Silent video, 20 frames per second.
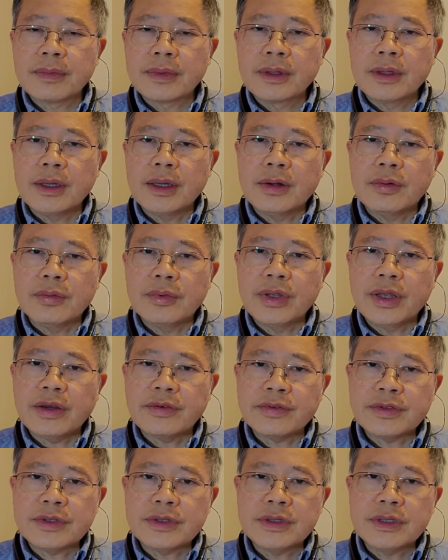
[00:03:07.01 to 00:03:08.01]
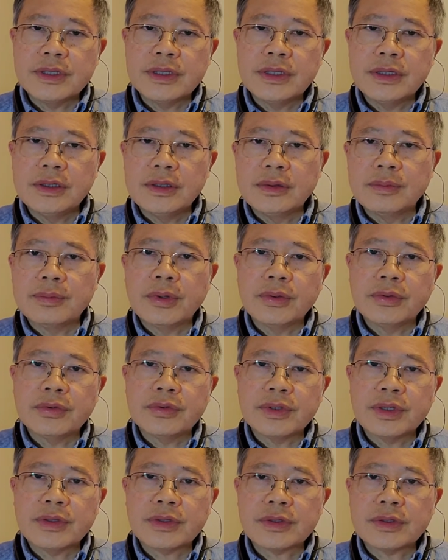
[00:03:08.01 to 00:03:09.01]
and we have seen in both
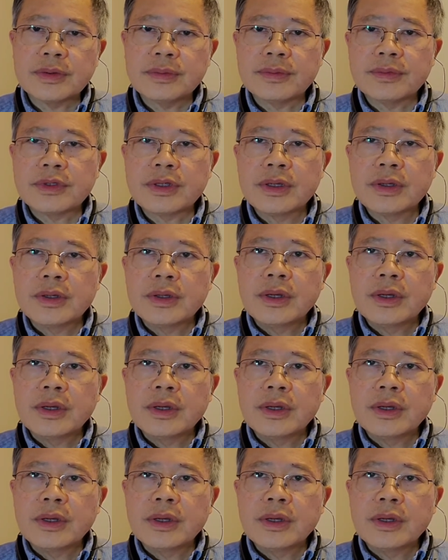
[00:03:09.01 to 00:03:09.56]
systems,